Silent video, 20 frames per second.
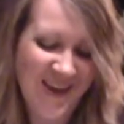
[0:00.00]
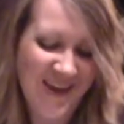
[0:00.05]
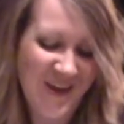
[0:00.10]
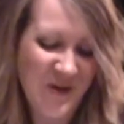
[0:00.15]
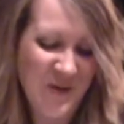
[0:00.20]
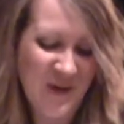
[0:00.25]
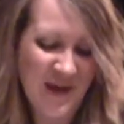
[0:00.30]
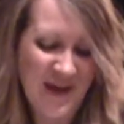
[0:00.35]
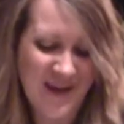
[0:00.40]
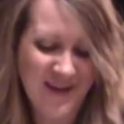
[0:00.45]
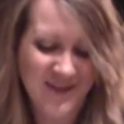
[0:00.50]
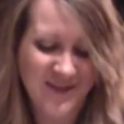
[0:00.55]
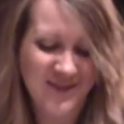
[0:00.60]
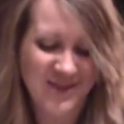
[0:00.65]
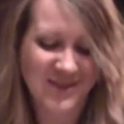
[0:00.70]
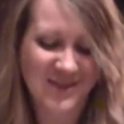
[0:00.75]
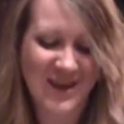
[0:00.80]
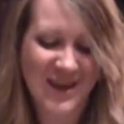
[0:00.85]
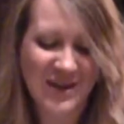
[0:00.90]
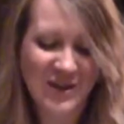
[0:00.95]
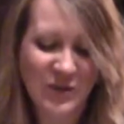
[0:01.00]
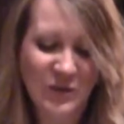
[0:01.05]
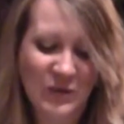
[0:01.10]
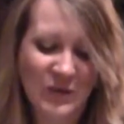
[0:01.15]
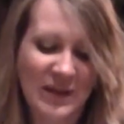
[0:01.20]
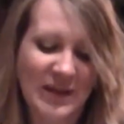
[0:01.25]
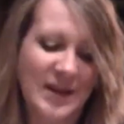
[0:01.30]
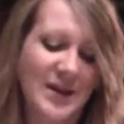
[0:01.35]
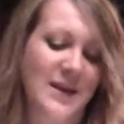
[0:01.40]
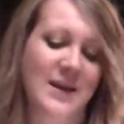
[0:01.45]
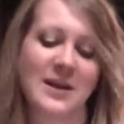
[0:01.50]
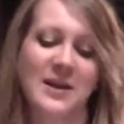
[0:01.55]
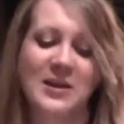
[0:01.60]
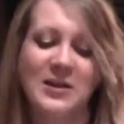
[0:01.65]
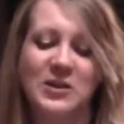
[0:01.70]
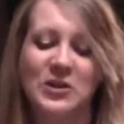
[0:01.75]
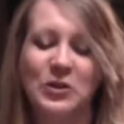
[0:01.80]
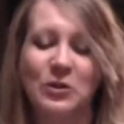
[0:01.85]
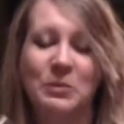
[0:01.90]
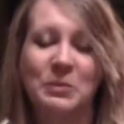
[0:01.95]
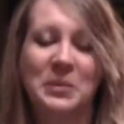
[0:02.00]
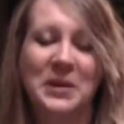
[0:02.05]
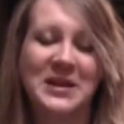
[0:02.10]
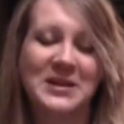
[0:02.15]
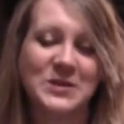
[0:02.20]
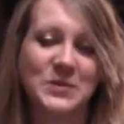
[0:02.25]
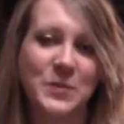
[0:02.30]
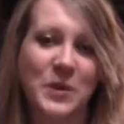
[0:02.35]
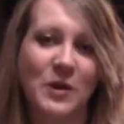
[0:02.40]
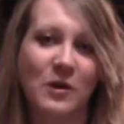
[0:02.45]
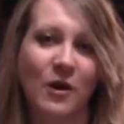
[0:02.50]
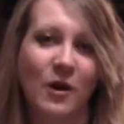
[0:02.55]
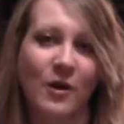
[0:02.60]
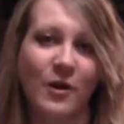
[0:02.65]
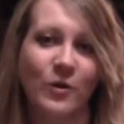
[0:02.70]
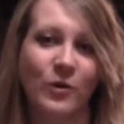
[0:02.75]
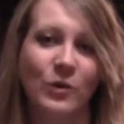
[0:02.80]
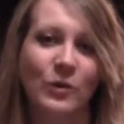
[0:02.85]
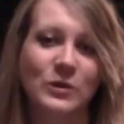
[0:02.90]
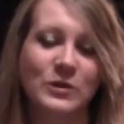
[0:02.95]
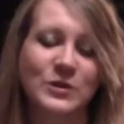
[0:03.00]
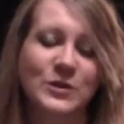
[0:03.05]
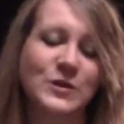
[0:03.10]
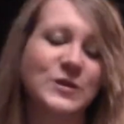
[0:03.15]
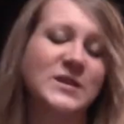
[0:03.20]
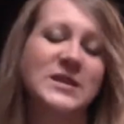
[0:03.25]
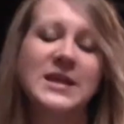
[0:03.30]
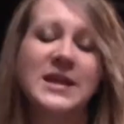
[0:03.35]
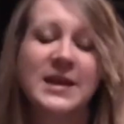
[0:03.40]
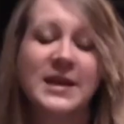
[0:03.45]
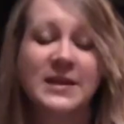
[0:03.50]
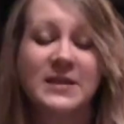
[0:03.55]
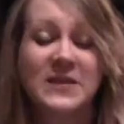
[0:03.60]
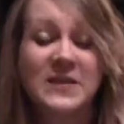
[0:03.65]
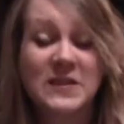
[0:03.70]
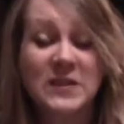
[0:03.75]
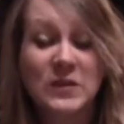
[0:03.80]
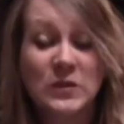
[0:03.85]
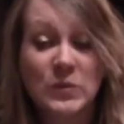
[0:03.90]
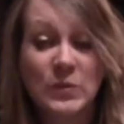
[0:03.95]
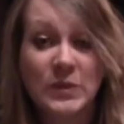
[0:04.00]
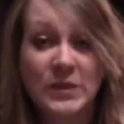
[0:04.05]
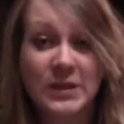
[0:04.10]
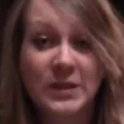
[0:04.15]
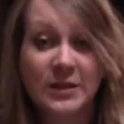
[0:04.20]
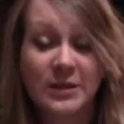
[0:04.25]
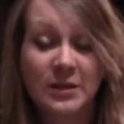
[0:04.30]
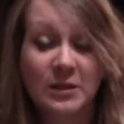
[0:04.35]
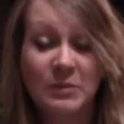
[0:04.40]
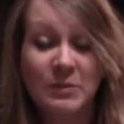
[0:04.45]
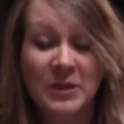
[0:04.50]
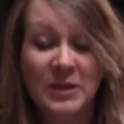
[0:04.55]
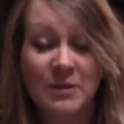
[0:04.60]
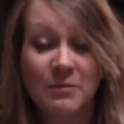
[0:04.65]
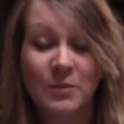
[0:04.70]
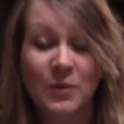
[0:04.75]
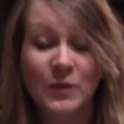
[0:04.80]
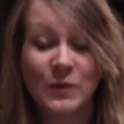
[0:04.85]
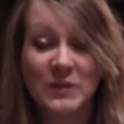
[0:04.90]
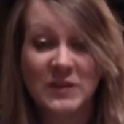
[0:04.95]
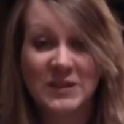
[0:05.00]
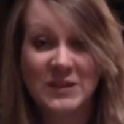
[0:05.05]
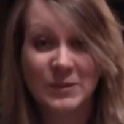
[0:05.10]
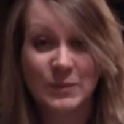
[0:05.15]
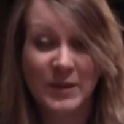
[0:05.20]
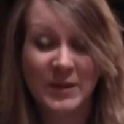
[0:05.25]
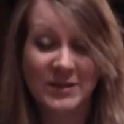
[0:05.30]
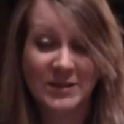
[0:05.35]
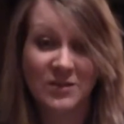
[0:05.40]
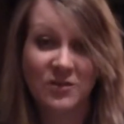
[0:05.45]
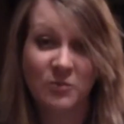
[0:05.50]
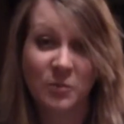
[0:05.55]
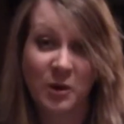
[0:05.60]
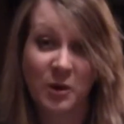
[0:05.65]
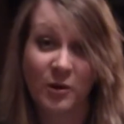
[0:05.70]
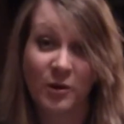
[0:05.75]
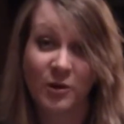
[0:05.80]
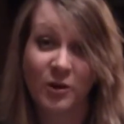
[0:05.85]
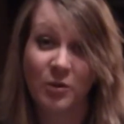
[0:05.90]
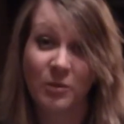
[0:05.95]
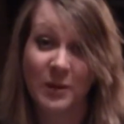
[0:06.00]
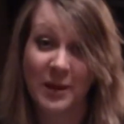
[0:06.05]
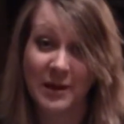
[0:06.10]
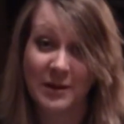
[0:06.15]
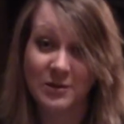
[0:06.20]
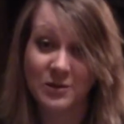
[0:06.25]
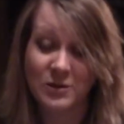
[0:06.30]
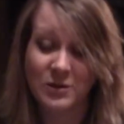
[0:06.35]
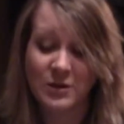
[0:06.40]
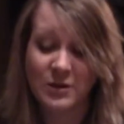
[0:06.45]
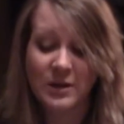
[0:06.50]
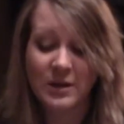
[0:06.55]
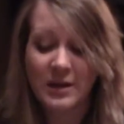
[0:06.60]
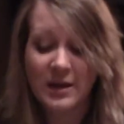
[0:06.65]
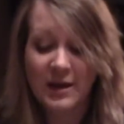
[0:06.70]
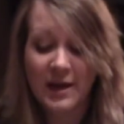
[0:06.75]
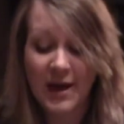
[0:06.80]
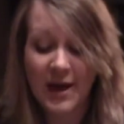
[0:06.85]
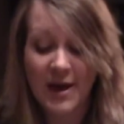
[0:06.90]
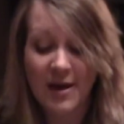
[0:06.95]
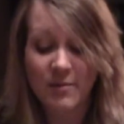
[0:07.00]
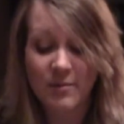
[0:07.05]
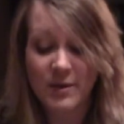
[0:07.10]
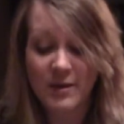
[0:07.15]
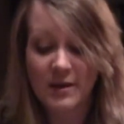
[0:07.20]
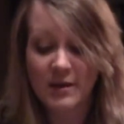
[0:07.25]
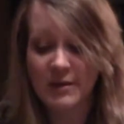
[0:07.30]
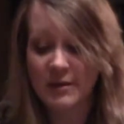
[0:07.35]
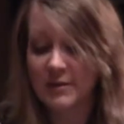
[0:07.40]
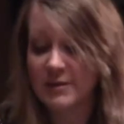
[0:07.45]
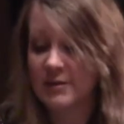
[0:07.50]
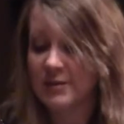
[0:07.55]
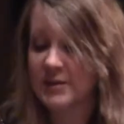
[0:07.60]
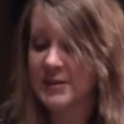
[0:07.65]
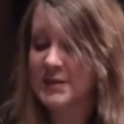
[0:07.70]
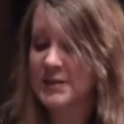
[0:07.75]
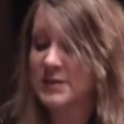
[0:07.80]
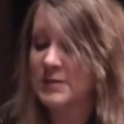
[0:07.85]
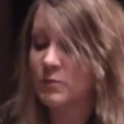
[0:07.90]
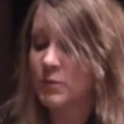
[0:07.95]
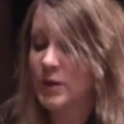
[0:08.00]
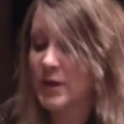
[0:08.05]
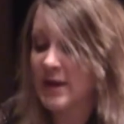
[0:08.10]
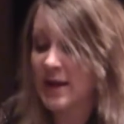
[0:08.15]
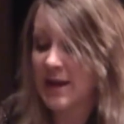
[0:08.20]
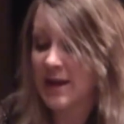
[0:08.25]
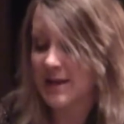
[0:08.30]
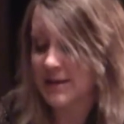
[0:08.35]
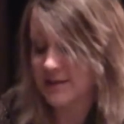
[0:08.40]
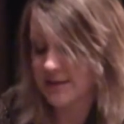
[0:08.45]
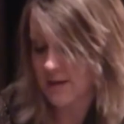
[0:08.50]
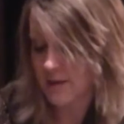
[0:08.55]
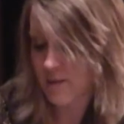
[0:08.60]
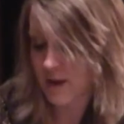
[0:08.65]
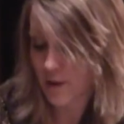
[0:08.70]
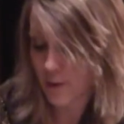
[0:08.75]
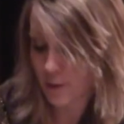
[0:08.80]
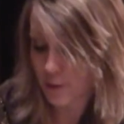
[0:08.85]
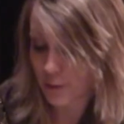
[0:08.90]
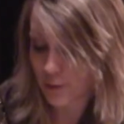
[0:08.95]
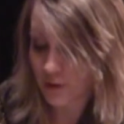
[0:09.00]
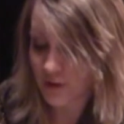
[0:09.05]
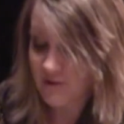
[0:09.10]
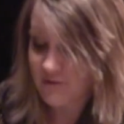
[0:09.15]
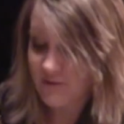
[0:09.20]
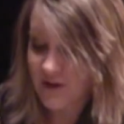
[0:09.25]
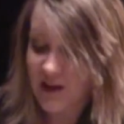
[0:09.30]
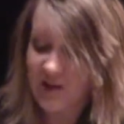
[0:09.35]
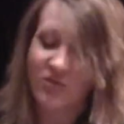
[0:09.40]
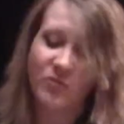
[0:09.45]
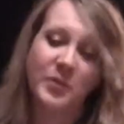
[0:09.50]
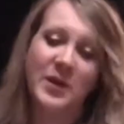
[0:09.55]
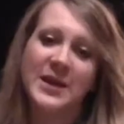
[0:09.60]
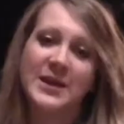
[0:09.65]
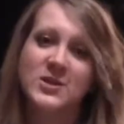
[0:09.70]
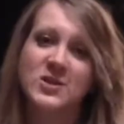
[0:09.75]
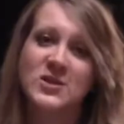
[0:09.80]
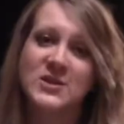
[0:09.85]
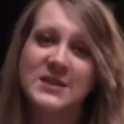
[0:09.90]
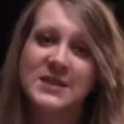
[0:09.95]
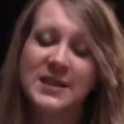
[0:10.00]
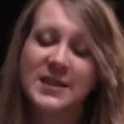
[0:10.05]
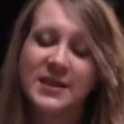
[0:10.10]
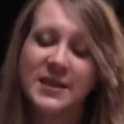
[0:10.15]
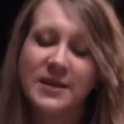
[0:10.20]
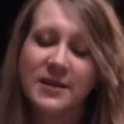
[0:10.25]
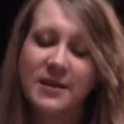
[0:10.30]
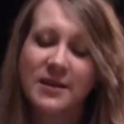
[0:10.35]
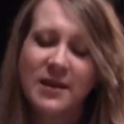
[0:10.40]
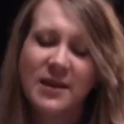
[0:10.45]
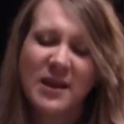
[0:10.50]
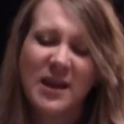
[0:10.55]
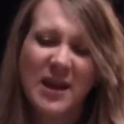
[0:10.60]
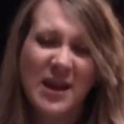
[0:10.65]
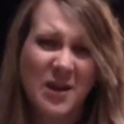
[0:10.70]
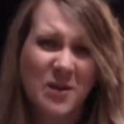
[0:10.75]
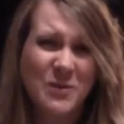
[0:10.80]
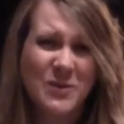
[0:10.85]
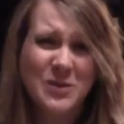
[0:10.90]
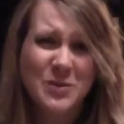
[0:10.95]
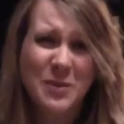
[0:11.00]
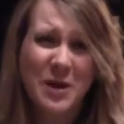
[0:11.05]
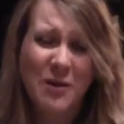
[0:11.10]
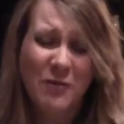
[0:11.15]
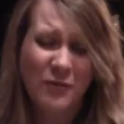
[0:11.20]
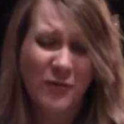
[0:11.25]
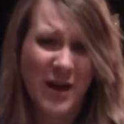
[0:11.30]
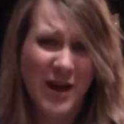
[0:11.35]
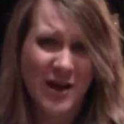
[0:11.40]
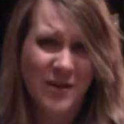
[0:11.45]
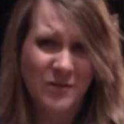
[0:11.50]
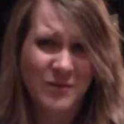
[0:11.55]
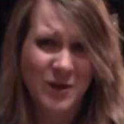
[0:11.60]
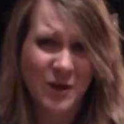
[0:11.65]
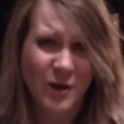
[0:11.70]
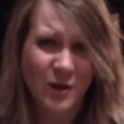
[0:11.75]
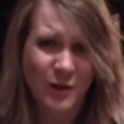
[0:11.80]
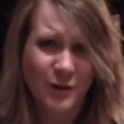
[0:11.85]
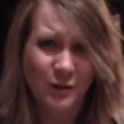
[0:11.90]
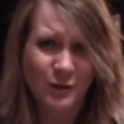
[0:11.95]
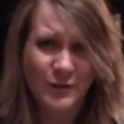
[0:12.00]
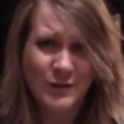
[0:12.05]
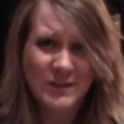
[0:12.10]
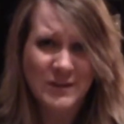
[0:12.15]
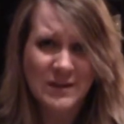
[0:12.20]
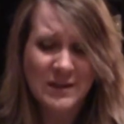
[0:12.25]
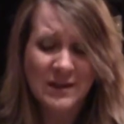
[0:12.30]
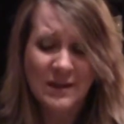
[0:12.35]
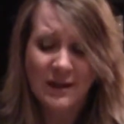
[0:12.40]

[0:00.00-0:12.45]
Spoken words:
Okay, then you need your baseball card holders. This is really going to be the most expensive part of your binder. This one has about 35 pages in it, and it was about $5